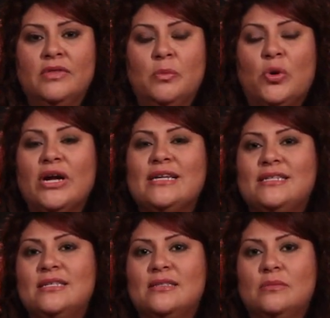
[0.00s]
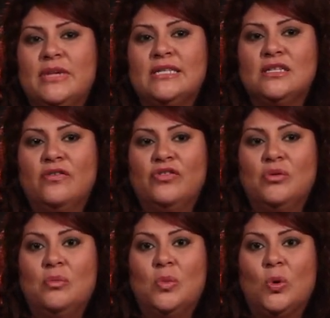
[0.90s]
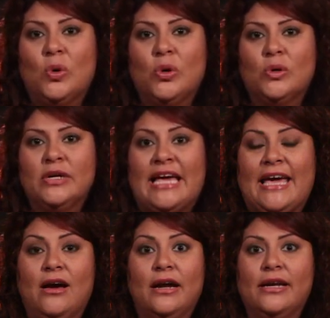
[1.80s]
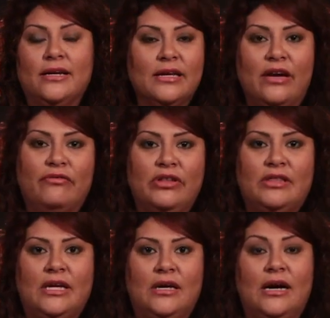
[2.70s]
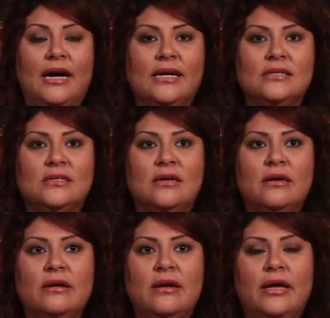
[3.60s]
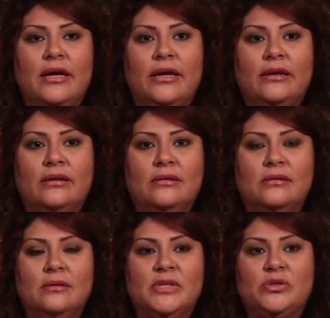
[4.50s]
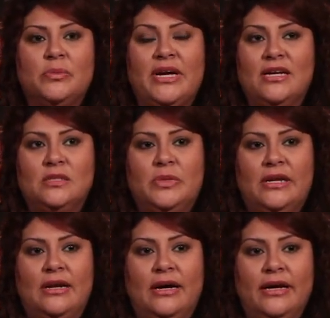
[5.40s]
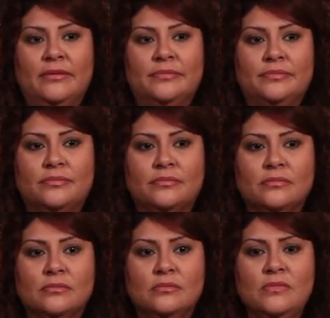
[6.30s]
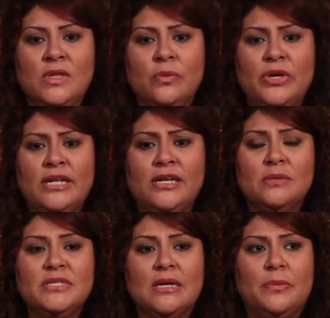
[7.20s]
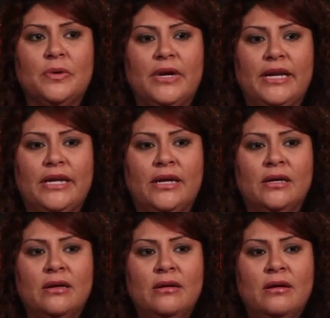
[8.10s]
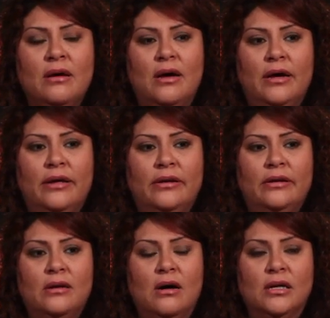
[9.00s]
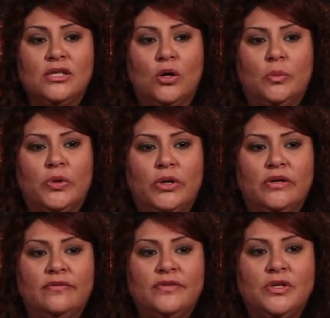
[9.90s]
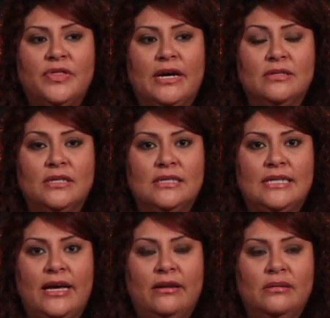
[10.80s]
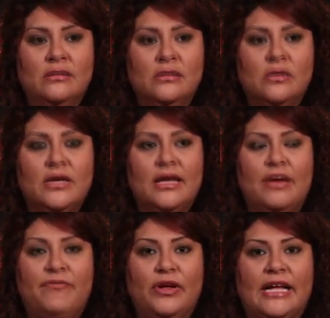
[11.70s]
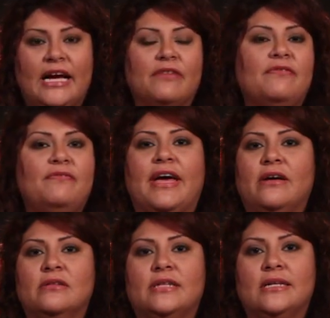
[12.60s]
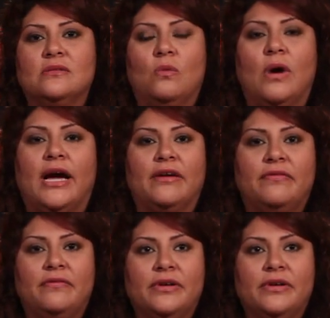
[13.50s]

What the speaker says: the more I distanced myself, the more chaotic everything got in between my husband and I. We ended up separating in October of 2010. I felt like I failed as a wife,